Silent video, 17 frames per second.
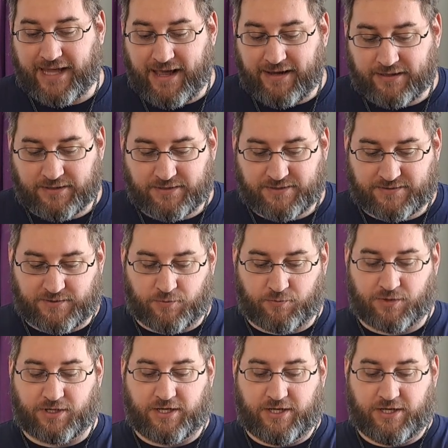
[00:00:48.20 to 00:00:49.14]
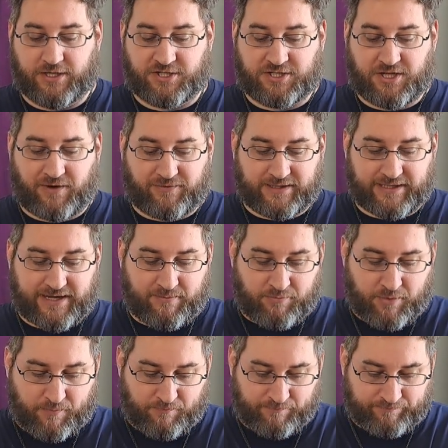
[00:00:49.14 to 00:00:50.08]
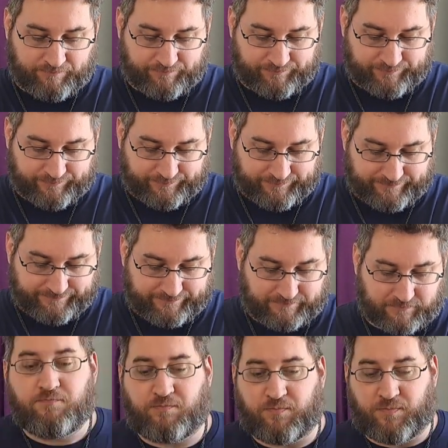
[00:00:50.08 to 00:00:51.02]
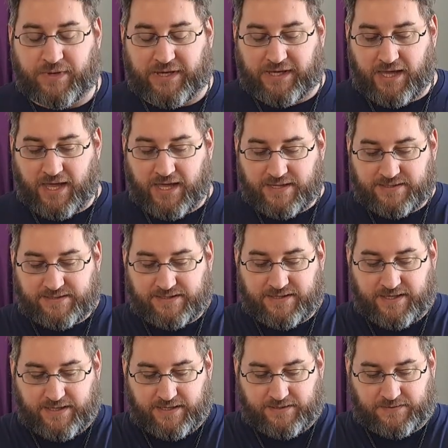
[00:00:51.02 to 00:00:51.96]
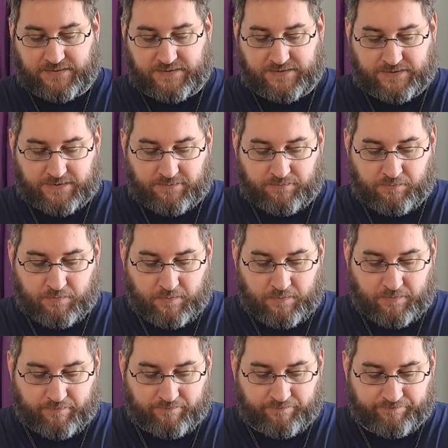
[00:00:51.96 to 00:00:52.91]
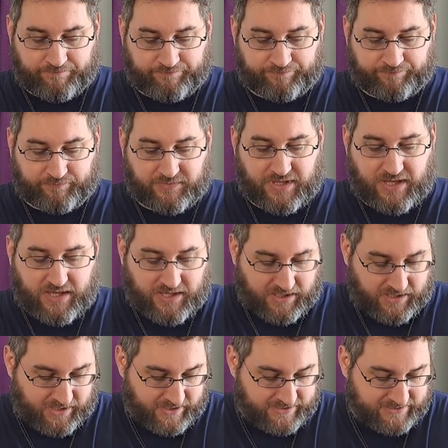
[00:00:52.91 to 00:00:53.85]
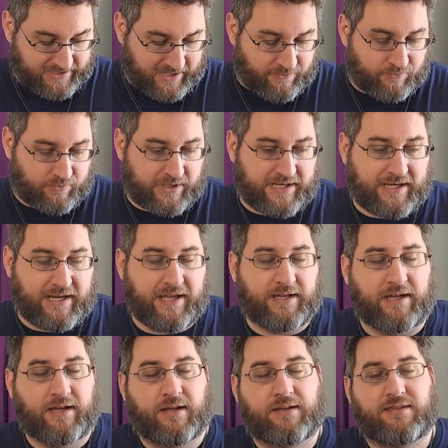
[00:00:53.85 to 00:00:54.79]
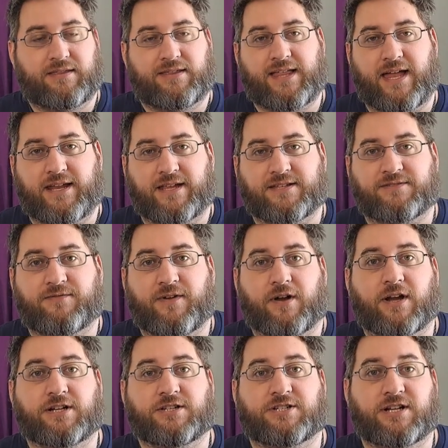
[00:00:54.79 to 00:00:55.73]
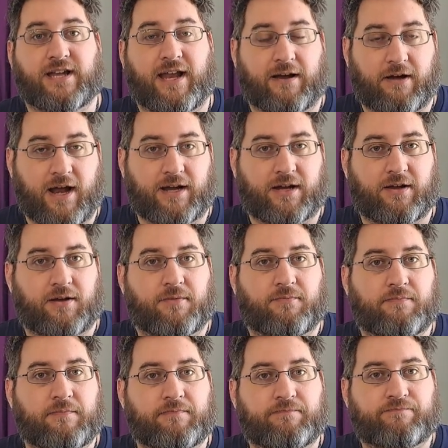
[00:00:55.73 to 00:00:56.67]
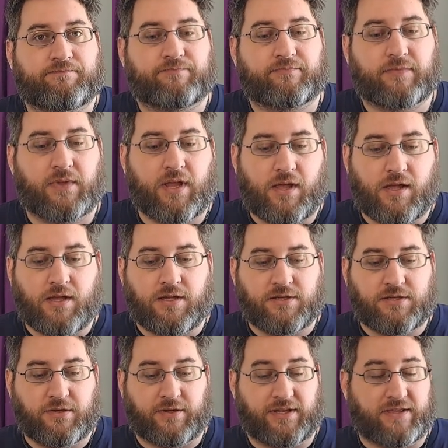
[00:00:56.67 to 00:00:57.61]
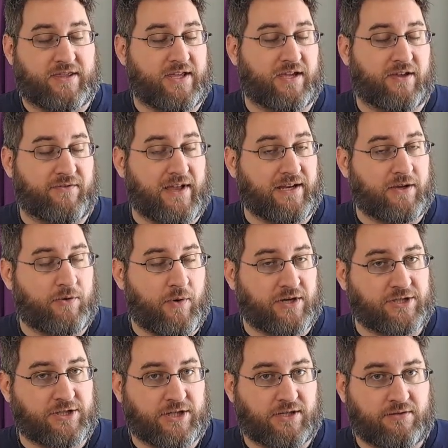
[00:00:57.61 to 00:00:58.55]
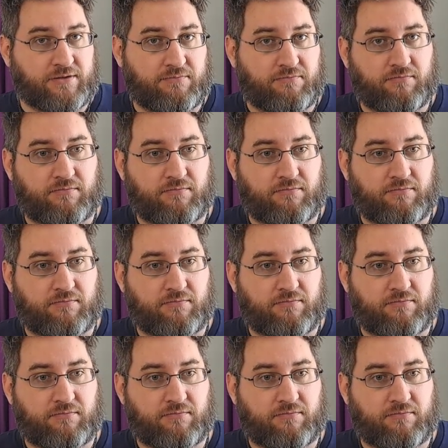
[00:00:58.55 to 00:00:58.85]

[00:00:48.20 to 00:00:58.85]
deck, so we're going to shuffle it up. Because this is a reading that is very generic, you can think of any question,